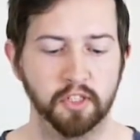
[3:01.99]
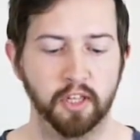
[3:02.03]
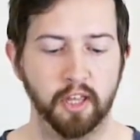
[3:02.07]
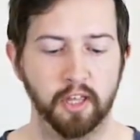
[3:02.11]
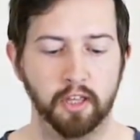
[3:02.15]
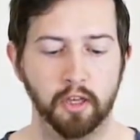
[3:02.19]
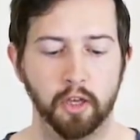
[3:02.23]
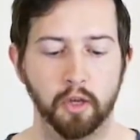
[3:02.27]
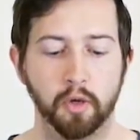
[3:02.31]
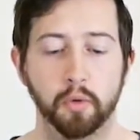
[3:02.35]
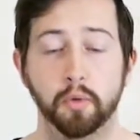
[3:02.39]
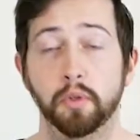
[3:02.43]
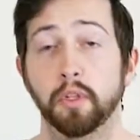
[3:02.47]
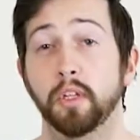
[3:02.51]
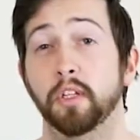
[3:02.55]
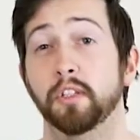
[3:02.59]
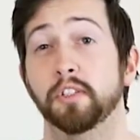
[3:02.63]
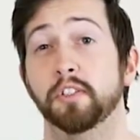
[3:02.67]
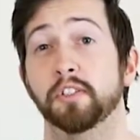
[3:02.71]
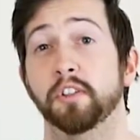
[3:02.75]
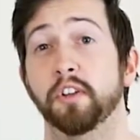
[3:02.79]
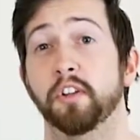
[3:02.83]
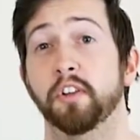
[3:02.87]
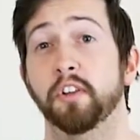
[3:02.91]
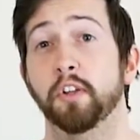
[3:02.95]
they go on the
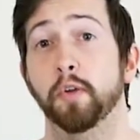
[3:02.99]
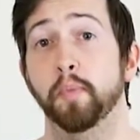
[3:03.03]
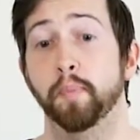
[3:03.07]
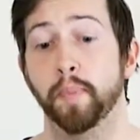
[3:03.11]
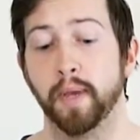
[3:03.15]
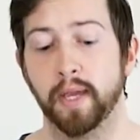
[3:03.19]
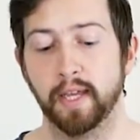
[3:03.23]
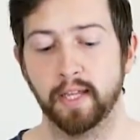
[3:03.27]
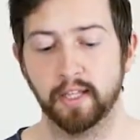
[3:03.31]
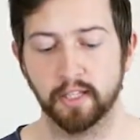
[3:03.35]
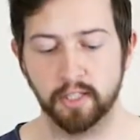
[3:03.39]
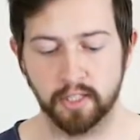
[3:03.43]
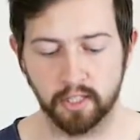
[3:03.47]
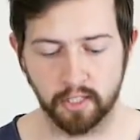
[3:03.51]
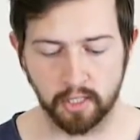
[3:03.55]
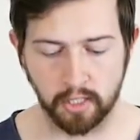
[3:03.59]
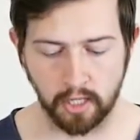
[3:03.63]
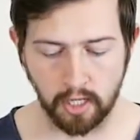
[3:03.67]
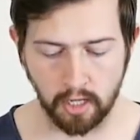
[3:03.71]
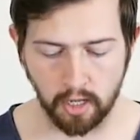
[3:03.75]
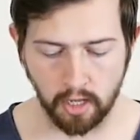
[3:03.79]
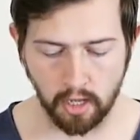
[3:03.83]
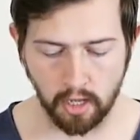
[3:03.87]
underside of your base.